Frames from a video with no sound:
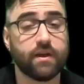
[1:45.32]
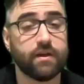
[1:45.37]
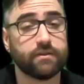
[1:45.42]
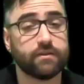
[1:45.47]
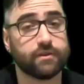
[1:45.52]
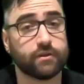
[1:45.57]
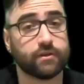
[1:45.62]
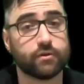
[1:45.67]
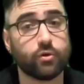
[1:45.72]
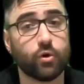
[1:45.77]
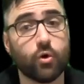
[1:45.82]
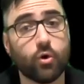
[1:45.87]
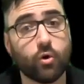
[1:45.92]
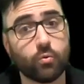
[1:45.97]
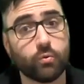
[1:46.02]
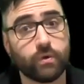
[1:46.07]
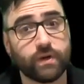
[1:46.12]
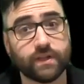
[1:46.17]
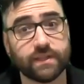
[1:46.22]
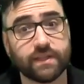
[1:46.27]
The goal
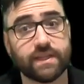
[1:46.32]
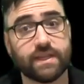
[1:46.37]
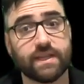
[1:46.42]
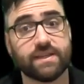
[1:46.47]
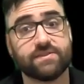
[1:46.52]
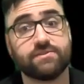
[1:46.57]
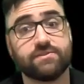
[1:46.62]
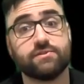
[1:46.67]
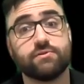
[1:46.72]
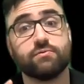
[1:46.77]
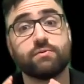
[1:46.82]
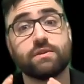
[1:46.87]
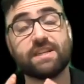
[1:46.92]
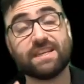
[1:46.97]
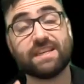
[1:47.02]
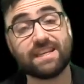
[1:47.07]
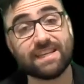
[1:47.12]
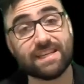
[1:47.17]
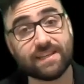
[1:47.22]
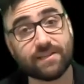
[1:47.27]
really is to
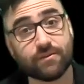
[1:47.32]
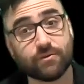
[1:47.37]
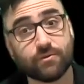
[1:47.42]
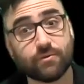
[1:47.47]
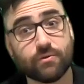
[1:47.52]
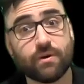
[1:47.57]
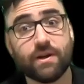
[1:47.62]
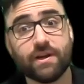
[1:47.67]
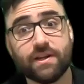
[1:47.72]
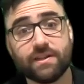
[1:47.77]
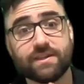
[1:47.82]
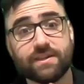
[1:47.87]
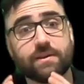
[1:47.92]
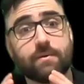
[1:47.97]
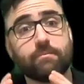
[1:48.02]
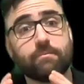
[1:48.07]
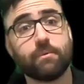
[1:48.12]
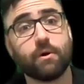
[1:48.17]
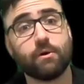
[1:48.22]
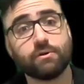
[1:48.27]
heal the
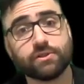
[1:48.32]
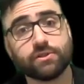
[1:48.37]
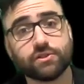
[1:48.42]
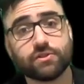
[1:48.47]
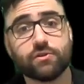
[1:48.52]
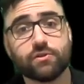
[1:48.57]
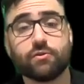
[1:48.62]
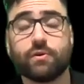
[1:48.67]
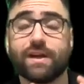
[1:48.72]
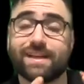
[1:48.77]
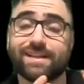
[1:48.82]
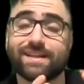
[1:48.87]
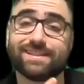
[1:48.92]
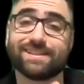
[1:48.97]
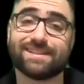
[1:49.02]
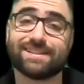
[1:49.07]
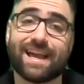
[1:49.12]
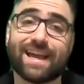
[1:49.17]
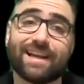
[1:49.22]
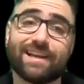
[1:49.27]
emotional and
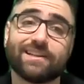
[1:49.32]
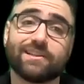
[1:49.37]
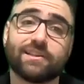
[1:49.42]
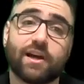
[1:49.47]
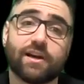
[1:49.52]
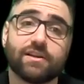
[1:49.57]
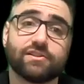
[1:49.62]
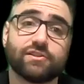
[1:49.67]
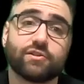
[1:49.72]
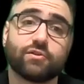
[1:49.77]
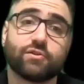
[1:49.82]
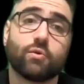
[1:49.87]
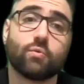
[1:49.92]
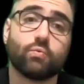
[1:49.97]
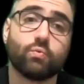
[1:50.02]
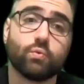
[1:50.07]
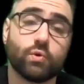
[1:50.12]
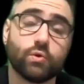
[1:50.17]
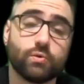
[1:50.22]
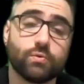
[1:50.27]
psychological
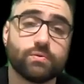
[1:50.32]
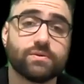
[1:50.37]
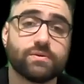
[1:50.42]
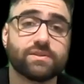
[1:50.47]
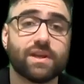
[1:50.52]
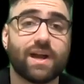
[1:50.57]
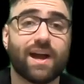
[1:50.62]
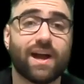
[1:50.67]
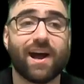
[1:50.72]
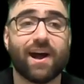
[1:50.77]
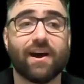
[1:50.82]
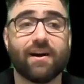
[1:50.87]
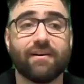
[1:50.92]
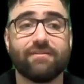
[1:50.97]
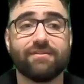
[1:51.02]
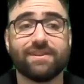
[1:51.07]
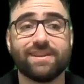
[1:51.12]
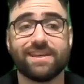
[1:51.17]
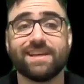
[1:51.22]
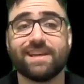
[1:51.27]
wounds of
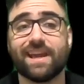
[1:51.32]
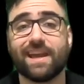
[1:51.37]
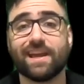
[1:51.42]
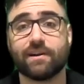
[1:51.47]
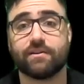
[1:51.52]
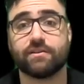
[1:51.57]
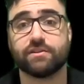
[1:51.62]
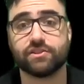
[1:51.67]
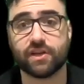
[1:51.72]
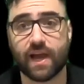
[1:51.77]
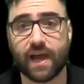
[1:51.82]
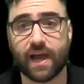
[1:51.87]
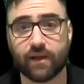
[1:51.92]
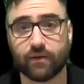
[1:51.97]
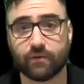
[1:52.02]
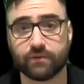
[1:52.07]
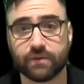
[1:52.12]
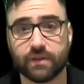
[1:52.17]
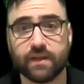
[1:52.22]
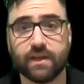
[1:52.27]
the inner
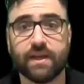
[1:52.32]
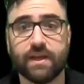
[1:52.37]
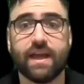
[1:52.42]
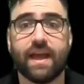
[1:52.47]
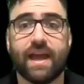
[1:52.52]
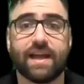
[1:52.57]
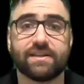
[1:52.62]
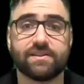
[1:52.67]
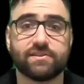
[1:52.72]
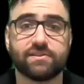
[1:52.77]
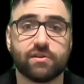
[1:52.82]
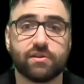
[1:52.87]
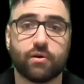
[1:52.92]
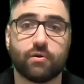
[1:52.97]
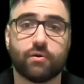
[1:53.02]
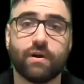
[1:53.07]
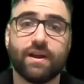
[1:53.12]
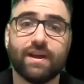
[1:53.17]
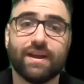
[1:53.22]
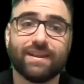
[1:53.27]
child. And
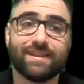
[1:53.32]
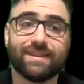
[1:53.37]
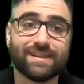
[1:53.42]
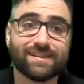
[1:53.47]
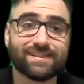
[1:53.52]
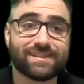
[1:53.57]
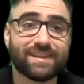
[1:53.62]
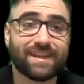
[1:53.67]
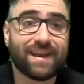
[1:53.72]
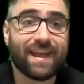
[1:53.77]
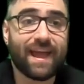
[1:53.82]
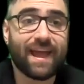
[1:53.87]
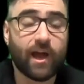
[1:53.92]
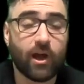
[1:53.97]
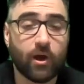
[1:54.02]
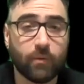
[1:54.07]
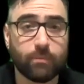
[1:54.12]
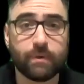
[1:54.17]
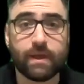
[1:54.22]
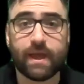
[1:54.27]
so, this can
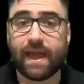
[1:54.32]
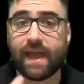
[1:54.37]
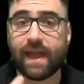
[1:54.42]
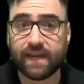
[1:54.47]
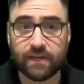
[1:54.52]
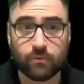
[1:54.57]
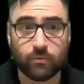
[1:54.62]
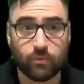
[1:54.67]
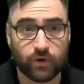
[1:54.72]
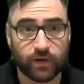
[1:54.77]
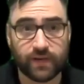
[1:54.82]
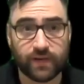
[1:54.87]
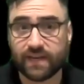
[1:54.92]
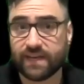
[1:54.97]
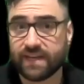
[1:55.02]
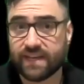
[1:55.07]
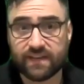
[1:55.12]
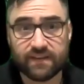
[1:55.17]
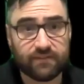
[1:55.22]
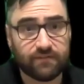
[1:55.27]
help anyone,
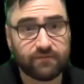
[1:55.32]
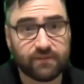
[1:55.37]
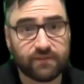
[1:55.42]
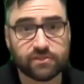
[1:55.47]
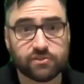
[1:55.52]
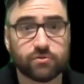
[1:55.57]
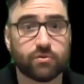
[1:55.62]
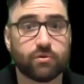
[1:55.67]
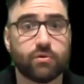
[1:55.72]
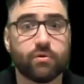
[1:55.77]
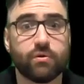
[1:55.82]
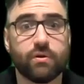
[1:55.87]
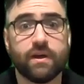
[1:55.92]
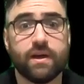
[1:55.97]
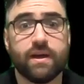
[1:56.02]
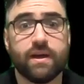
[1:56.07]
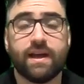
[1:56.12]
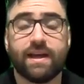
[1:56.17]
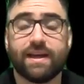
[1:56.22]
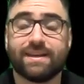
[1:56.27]
any individual,
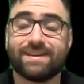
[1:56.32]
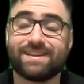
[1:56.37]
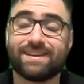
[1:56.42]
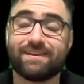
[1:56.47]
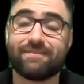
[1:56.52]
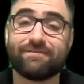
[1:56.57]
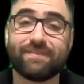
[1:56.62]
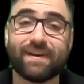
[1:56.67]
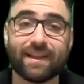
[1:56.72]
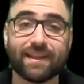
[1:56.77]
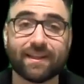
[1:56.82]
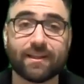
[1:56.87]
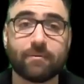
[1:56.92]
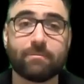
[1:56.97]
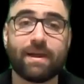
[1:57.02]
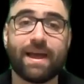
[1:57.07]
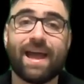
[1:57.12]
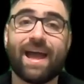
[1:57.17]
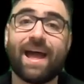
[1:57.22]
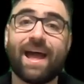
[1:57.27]
develop
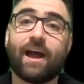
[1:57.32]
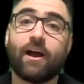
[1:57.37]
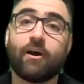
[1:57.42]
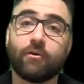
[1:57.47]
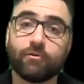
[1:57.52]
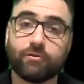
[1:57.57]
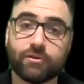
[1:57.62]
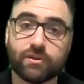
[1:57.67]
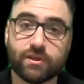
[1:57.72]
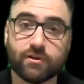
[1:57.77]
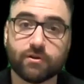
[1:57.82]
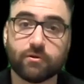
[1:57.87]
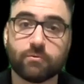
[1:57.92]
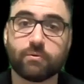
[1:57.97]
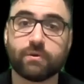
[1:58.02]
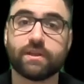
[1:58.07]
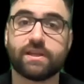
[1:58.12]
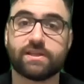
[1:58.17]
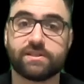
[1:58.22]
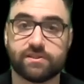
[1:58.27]
healthier
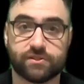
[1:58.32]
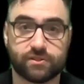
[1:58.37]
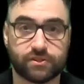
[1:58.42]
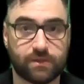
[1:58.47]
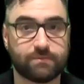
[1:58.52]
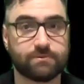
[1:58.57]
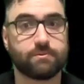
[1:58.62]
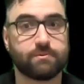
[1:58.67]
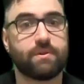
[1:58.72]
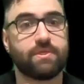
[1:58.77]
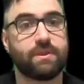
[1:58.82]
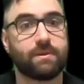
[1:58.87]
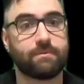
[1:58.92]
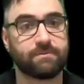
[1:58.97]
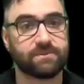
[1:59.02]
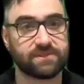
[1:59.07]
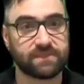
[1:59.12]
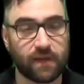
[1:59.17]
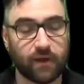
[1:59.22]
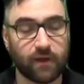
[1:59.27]
relationships with
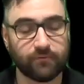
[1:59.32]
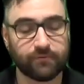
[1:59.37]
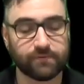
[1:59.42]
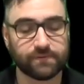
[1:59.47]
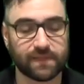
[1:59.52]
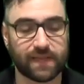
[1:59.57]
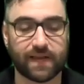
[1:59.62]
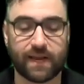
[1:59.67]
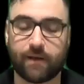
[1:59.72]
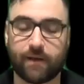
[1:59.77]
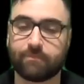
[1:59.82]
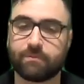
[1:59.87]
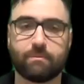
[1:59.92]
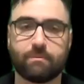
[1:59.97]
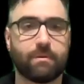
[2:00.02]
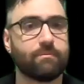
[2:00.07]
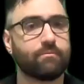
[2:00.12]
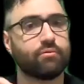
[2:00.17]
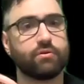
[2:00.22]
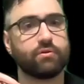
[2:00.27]
themselves and help them
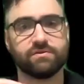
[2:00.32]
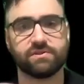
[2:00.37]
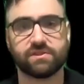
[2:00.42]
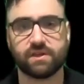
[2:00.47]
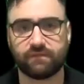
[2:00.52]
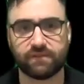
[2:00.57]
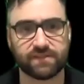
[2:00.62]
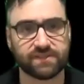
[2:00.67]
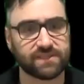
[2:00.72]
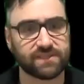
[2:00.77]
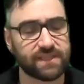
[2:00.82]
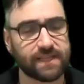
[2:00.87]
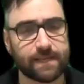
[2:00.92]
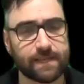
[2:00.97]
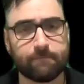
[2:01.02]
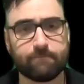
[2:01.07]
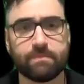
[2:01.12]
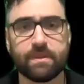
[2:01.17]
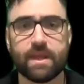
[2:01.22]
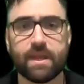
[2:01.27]
improve self
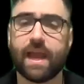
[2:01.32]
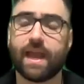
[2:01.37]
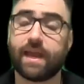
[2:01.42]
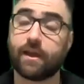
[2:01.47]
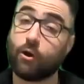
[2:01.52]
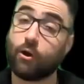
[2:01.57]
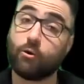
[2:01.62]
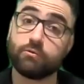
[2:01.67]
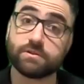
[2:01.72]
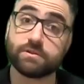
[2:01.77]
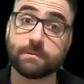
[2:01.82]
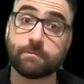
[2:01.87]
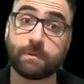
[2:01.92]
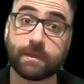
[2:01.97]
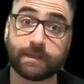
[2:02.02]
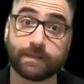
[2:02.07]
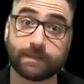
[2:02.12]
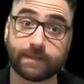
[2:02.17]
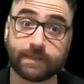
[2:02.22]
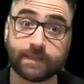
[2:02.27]
esteem and
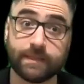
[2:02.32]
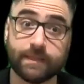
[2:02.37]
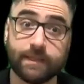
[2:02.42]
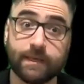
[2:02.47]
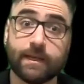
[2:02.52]
ultimately